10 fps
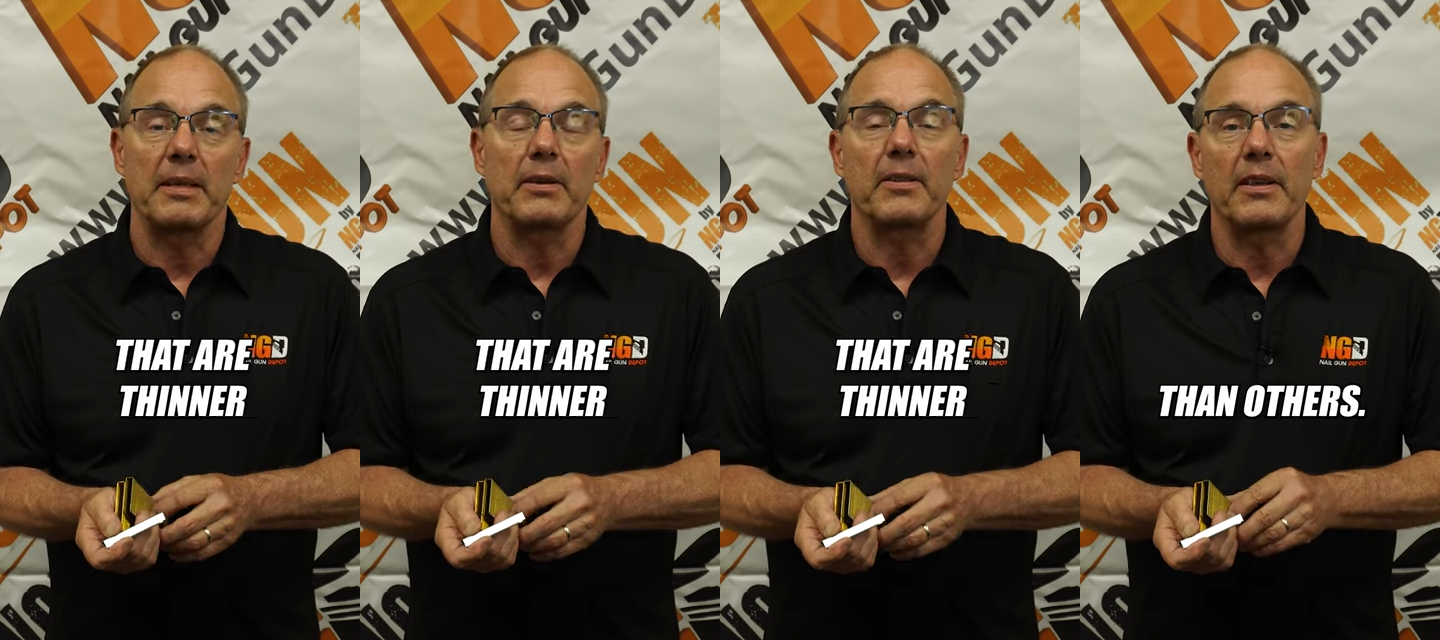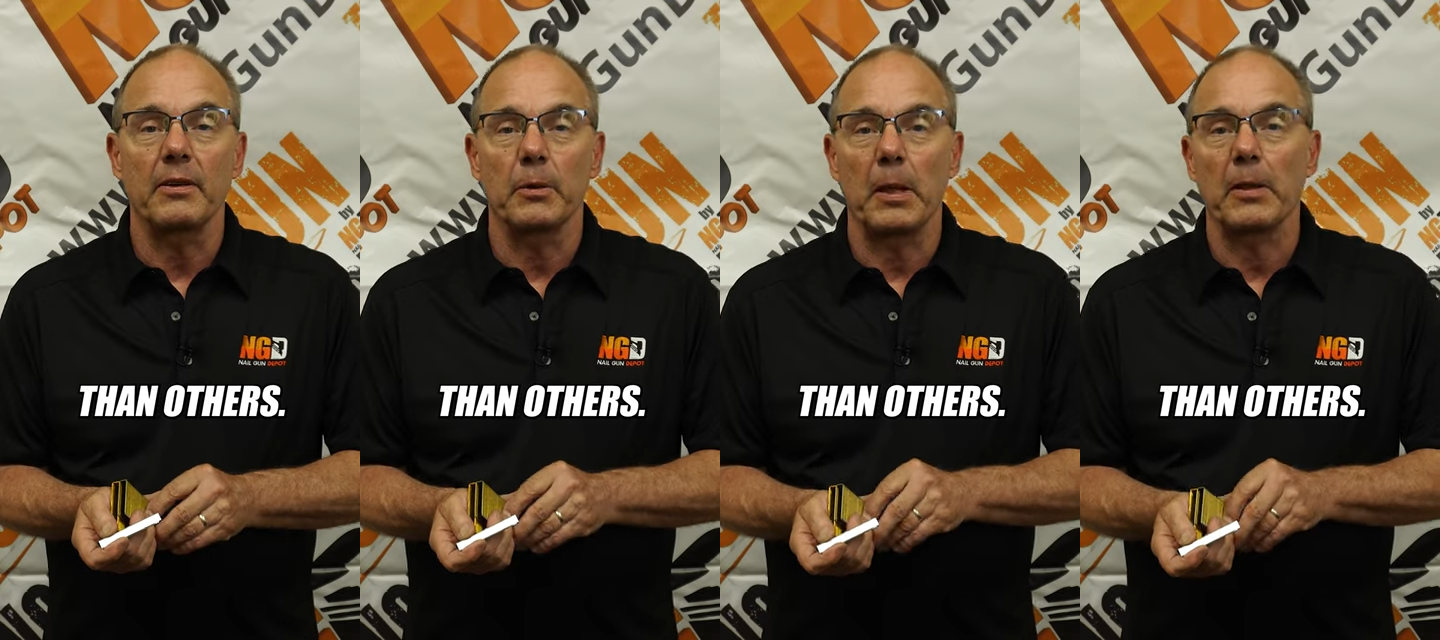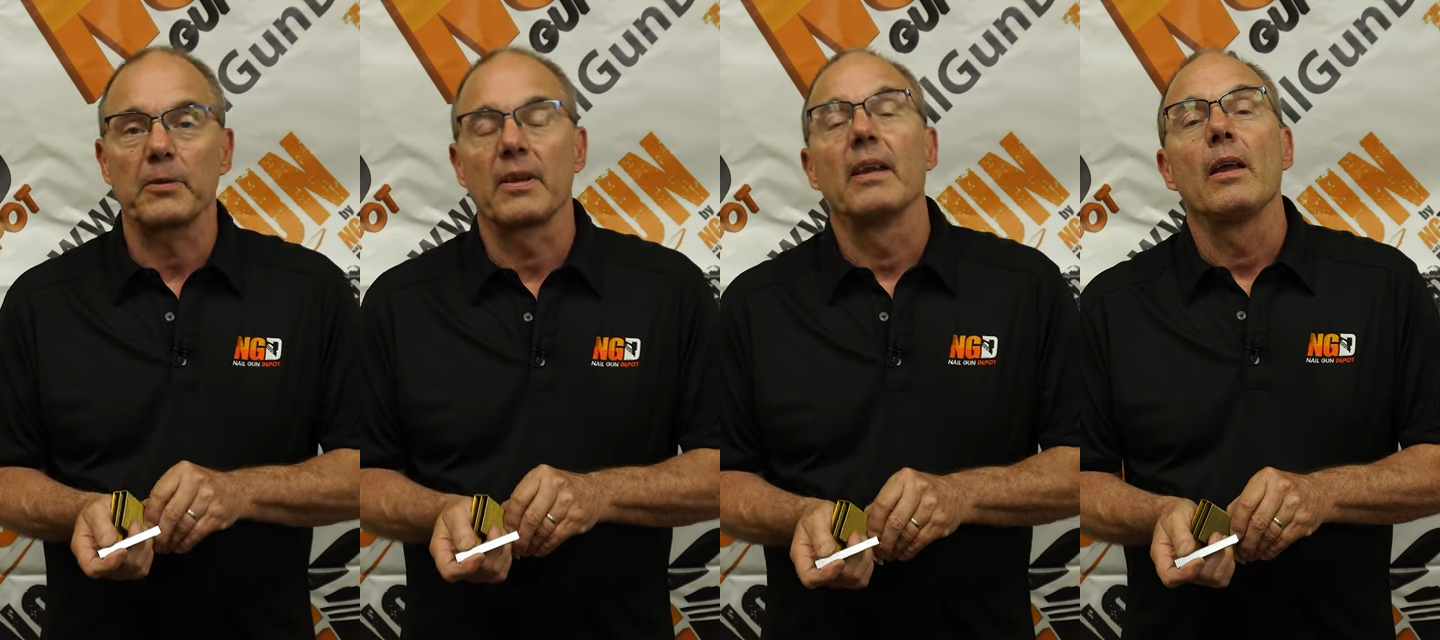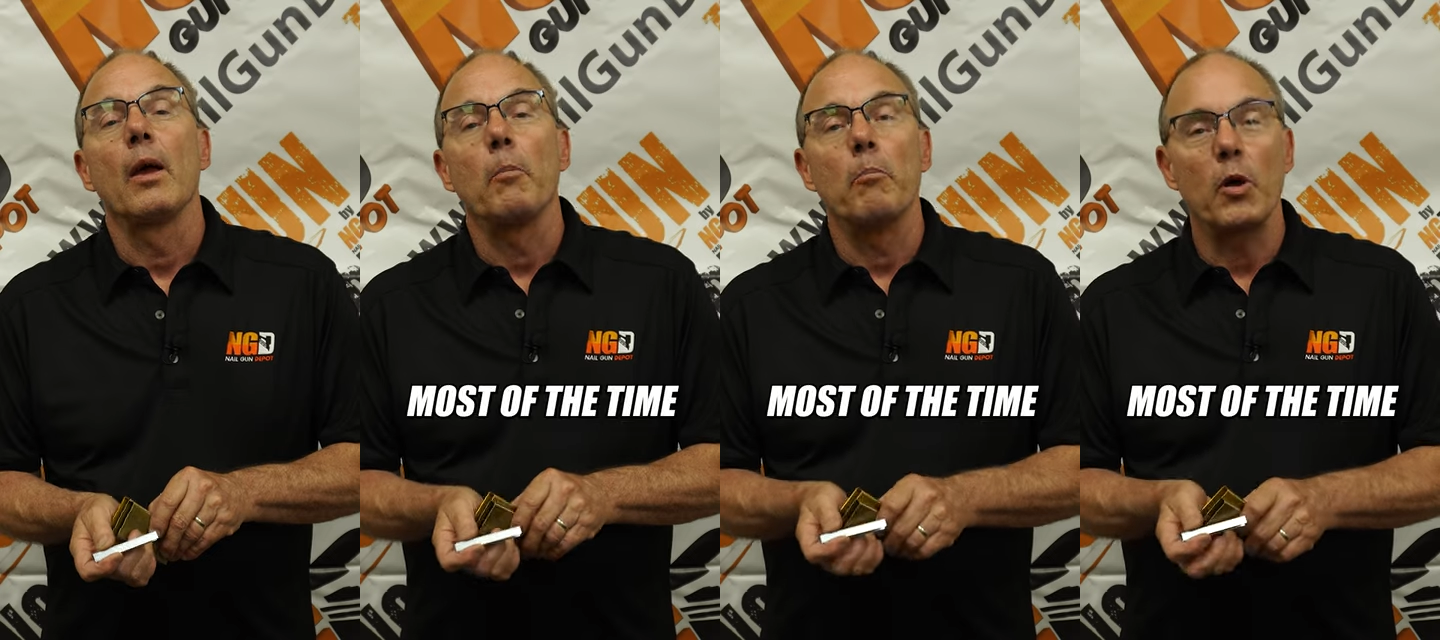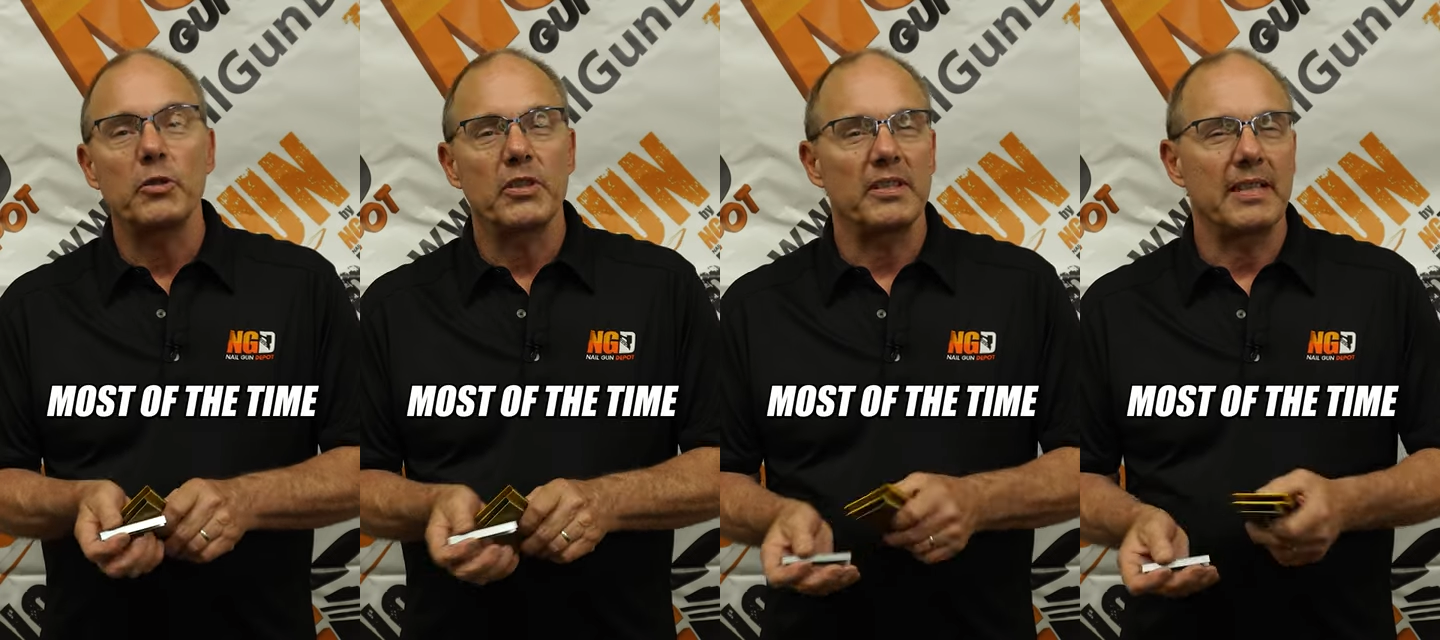that are thinner than others.
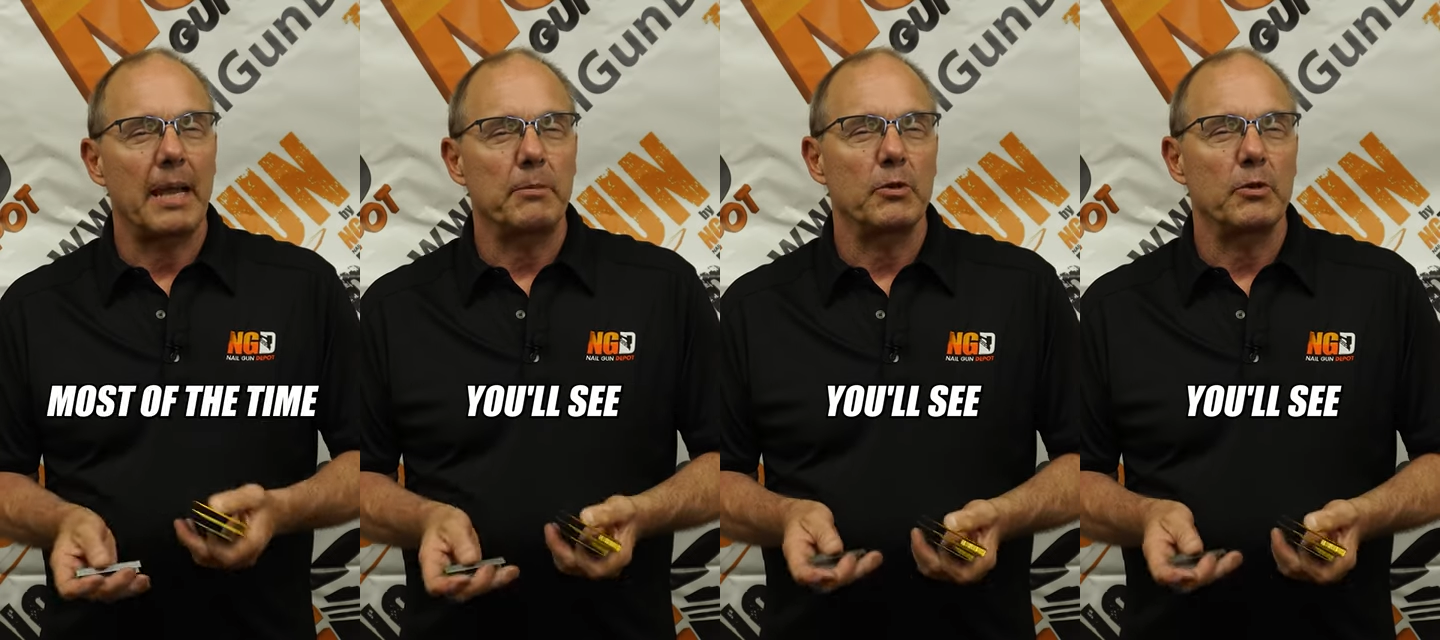Most of the time,